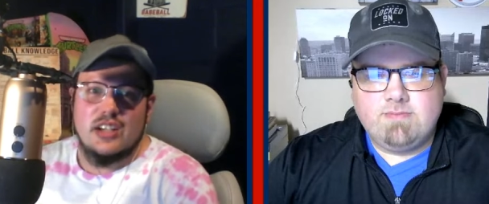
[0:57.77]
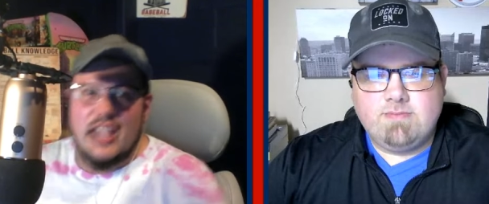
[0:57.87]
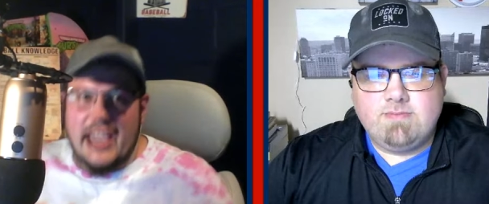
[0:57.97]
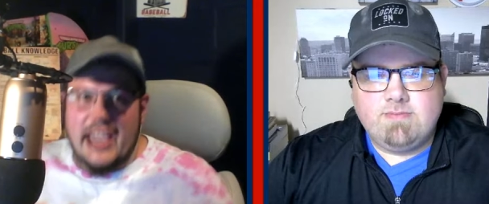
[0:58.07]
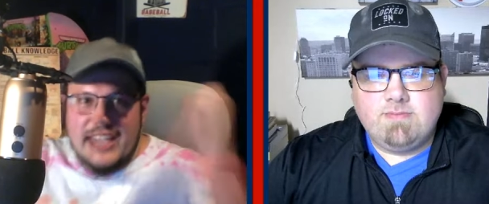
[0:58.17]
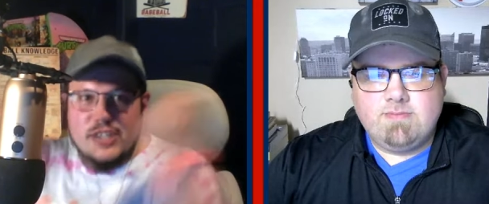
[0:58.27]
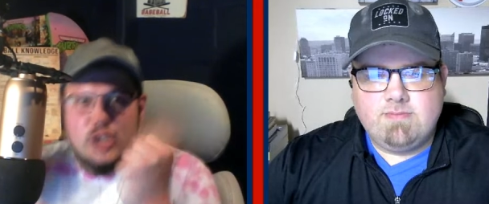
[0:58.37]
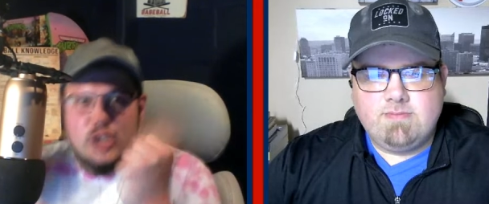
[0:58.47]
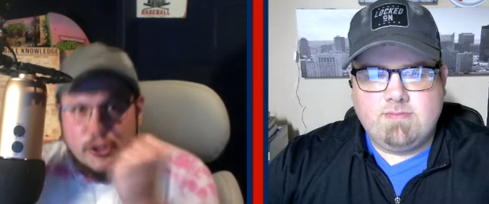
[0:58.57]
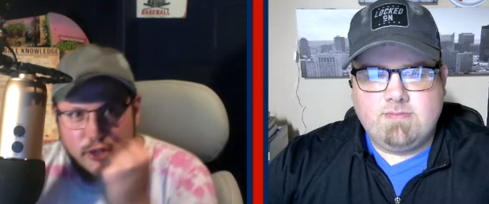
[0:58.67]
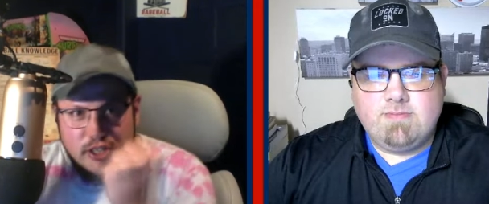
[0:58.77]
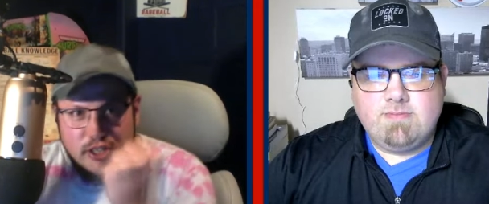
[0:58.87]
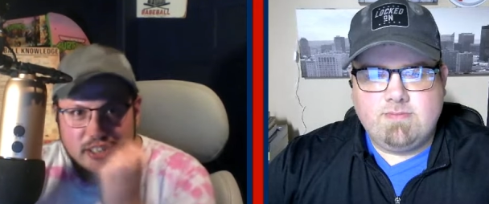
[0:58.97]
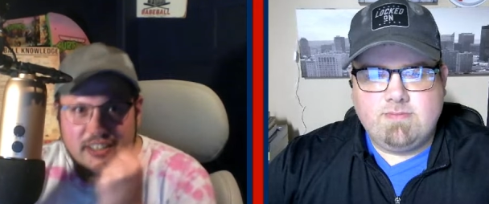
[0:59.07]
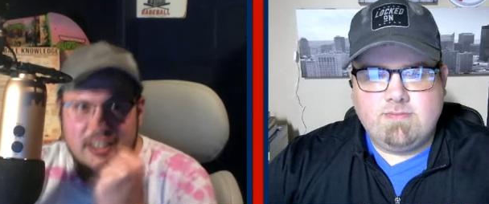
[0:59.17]
Speaker 1: anger
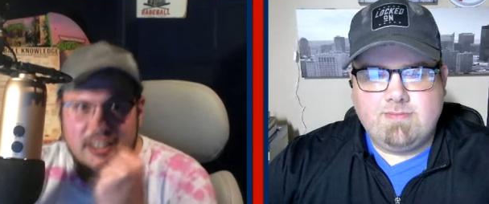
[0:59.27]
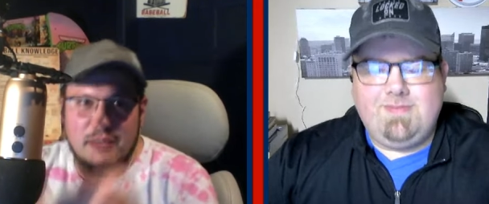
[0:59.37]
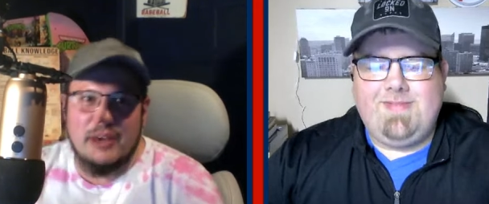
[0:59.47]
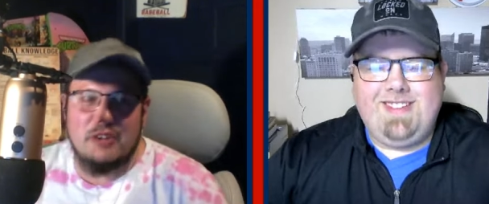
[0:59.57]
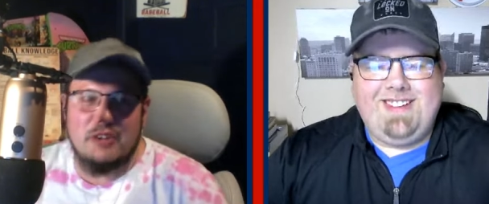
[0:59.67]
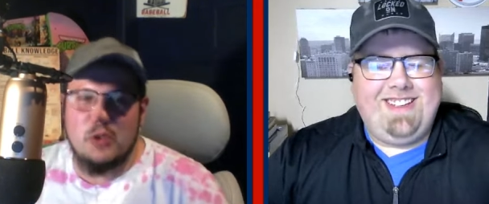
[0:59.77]
about no